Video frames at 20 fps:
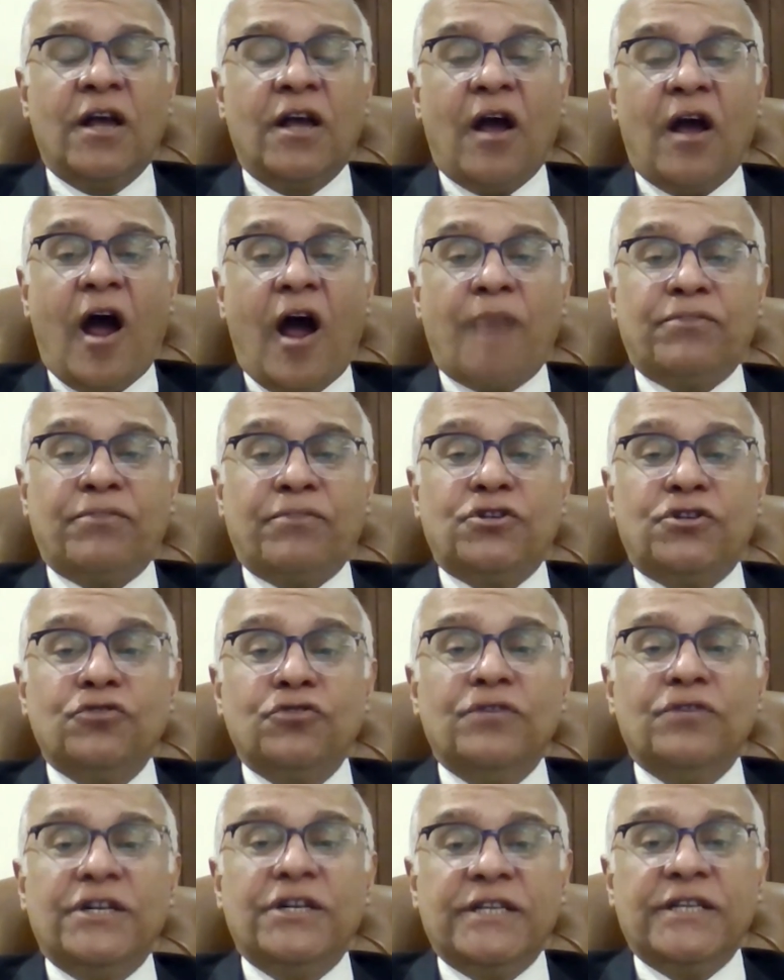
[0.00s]

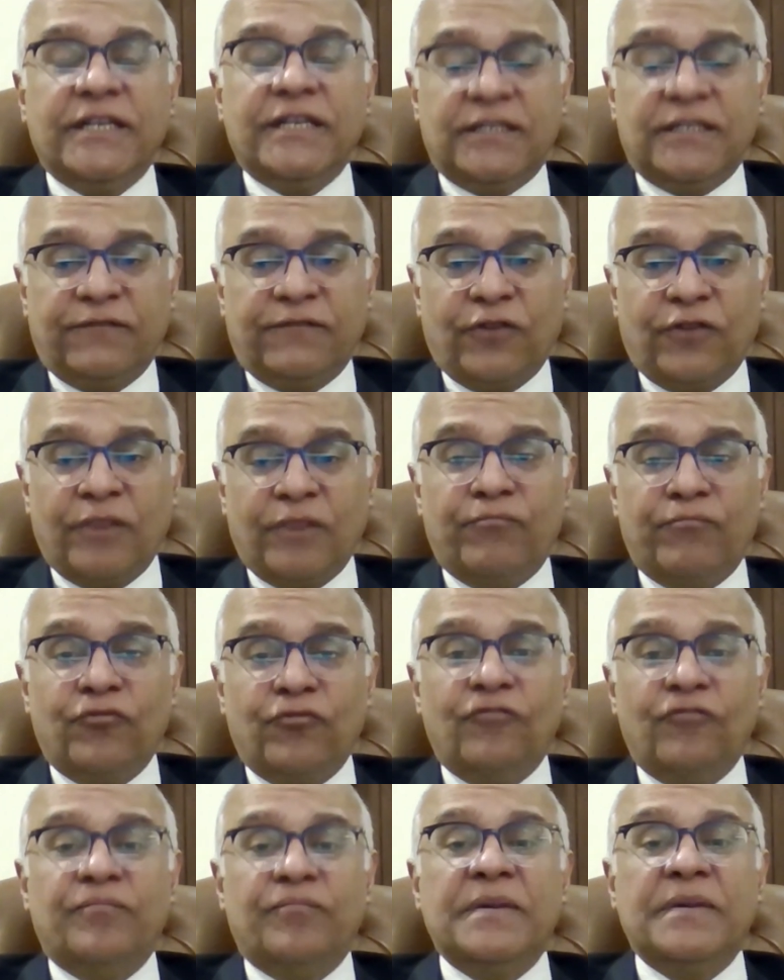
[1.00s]
opportunities for
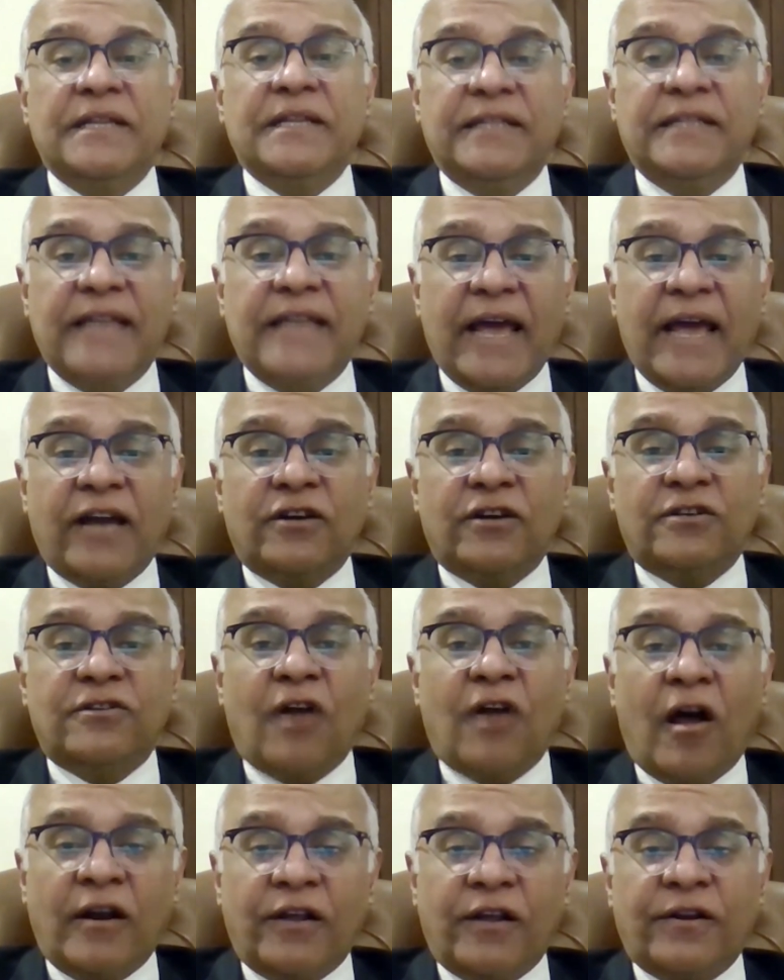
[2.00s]
improvement, their
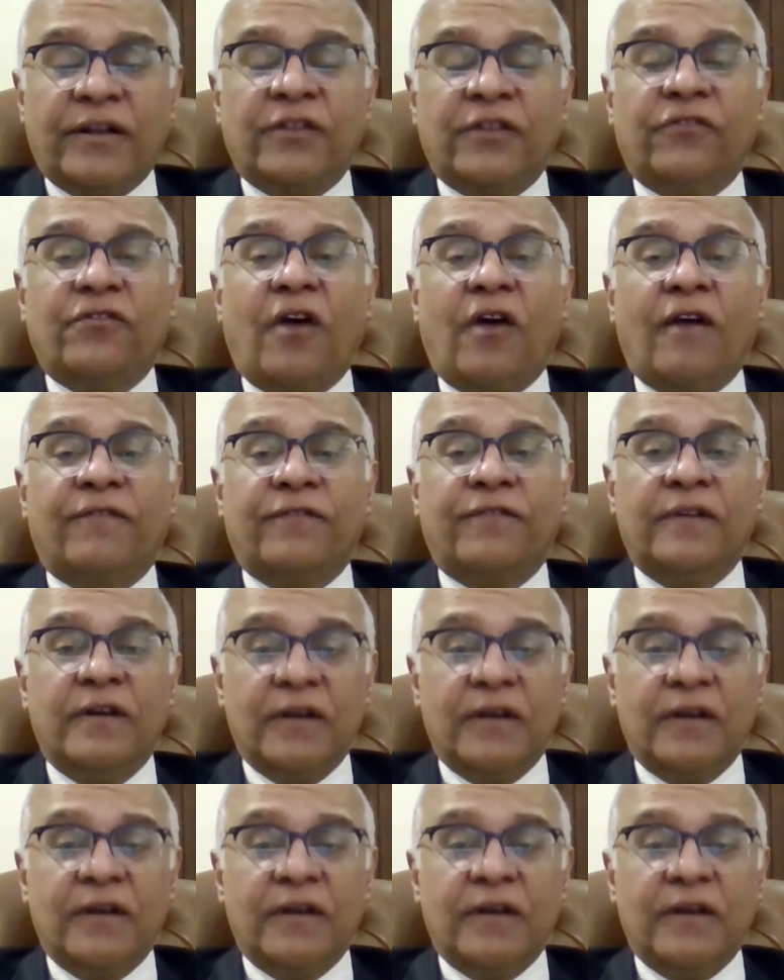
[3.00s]
tolerance of